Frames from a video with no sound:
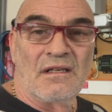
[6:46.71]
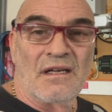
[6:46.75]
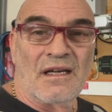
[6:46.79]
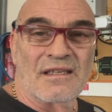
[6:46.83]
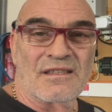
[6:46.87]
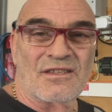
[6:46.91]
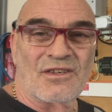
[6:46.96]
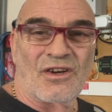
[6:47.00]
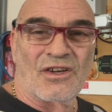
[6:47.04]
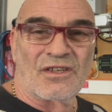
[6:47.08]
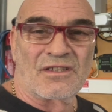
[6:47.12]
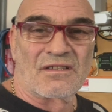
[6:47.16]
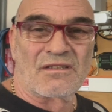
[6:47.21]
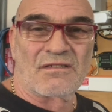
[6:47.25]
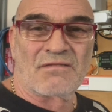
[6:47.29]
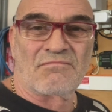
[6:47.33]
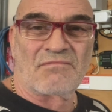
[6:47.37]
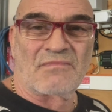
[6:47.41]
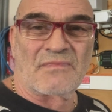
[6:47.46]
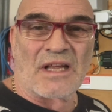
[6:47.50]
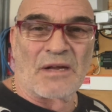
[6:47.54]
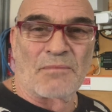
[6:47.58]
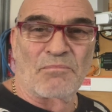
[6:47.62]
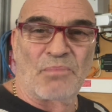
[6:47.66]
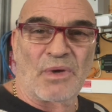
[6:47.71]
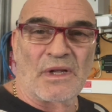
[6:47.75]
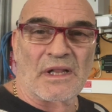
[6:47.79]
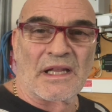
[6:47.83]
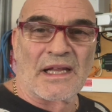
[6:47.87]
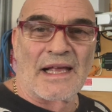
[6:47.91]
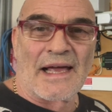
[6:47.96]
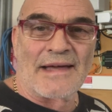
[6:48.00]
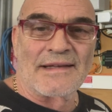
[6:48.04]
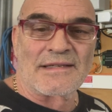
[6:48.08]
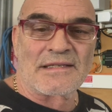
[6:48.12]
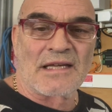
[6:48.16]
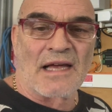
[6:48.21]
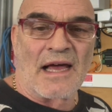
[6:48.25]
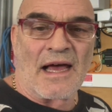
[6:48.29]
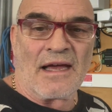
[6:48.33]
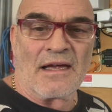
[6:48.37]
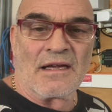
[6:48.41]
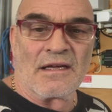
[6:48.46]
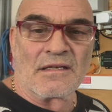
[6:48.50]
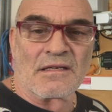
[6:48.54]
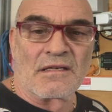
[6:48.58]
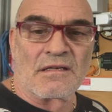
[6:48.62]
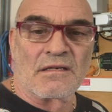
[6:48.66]
It's got that Bill Gates
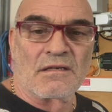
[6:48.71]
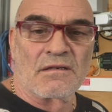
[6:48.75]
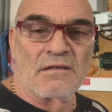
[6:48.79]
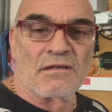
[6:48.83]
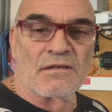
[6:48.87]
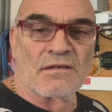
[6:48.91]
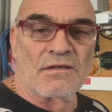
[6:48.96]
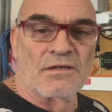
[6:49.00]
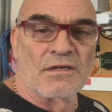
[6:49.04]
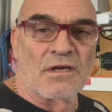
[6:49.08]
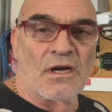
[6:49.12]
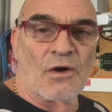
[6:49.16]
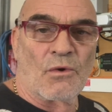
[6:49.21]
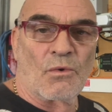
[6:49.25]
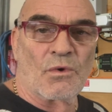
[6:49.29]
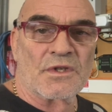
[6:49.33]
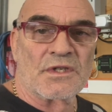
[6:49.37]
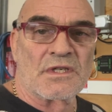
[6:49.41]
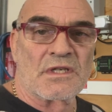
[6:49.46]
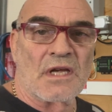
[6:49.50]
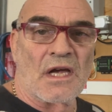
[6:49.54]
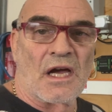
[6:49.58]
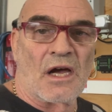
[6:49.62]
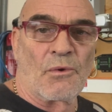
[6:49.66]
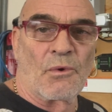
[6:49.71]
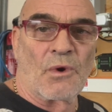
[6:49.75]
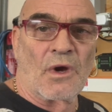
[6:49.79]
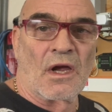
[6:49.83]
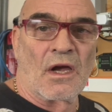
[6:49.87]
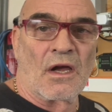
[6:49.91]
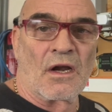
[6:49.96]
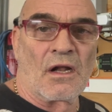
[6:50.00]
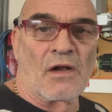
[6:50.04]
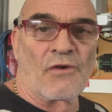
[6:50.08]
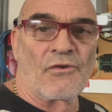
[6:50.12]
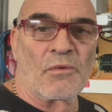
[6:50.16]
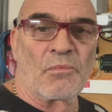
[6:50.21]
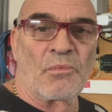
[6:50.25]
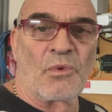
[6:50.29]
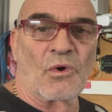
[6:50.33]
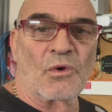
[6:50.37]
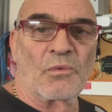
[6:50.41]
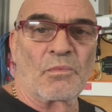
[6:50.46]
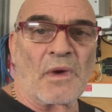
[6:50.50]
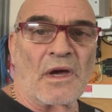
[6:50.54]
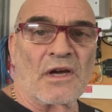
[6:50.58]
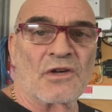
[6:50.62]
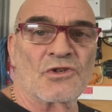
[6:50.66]
haze. So we'll see how we go and I'll
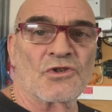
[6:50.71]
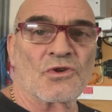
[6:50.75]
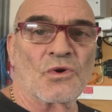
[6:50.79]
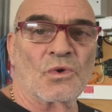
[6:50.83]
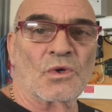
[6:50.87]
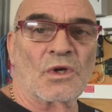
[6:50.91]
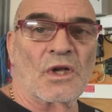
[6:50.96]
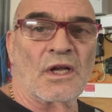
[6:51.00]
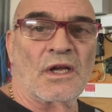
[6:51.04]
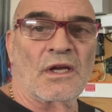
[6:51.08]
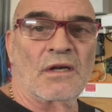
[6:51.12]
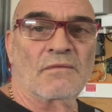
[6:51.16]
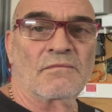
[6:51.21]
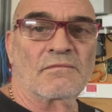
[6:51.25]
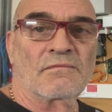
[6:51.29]
report back shortly.